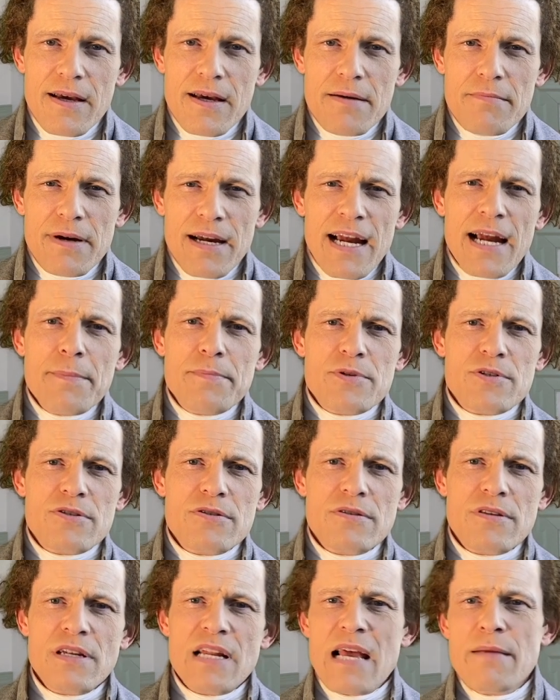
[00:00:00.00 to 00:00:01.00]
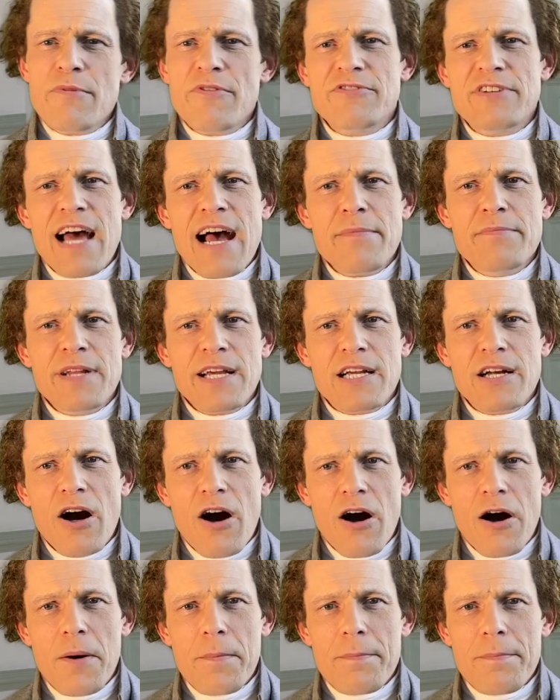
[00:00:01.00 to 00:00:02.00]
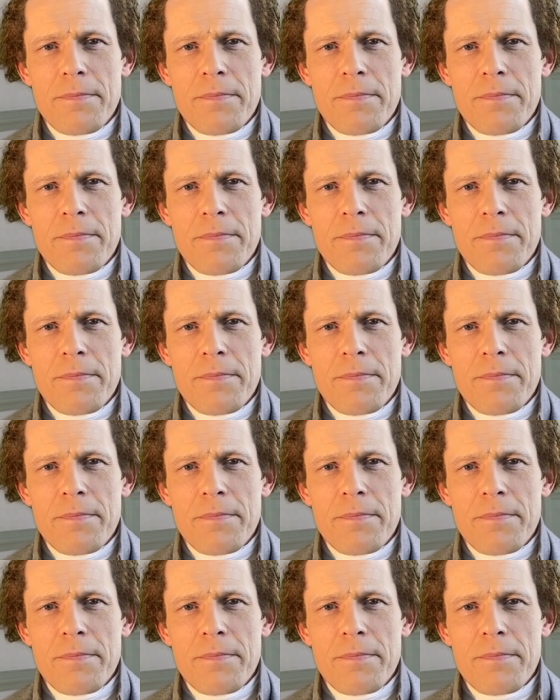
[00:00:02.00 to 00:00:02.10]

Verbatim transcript: Perhaps the name of Dabney Carr